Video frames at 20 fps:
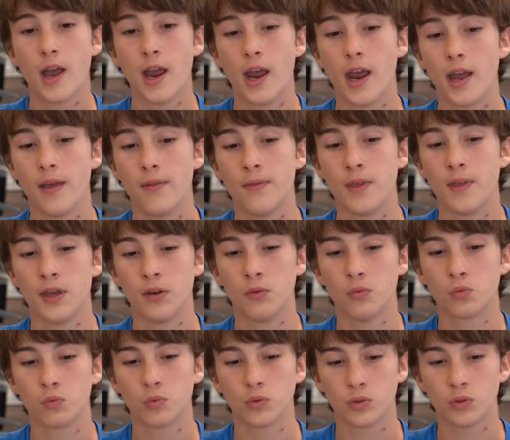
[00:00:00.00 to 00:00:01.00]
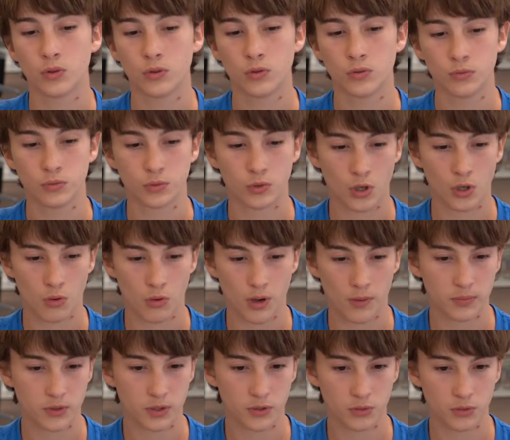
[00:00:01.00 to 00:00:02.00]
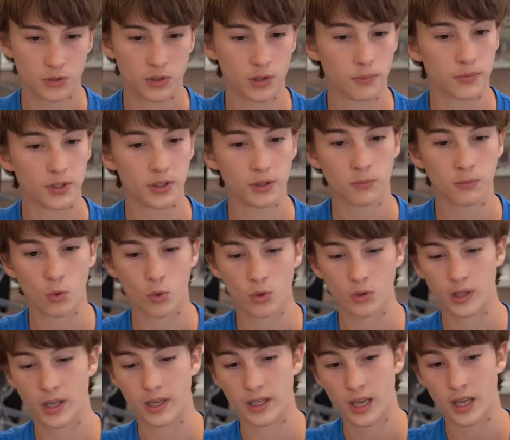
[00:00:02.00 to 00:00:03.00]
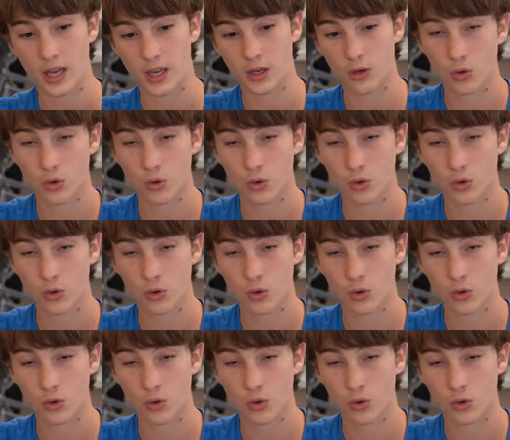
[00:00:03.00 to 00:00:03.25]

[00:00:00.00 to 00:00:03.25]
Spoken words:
and then we'll go up to something more like a